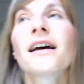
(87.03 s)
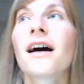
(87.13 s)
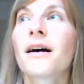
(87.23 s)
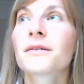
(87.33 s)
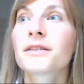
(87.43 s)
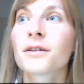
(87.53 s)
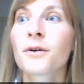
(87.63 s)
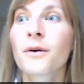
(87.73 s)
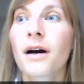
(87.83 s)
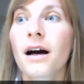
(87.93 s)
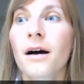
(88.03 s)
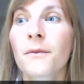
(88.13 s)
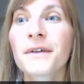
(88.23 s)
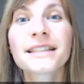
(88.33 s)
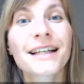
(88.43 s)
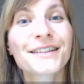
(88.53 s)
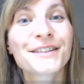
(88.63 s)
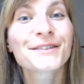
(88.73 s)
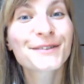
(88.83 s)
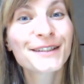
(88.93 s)
So we decided
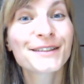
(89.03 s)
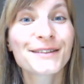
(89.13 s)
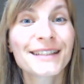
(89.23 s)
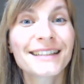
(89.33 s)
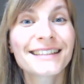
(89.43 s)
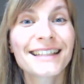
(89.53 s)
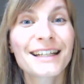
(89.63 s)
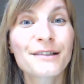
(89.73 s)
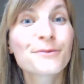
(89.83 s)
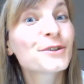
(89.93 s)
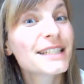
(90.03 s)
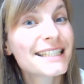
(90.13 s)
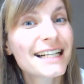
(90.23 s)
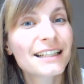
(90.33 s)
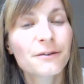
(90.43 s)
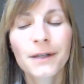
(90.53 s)
to look into it in more detail.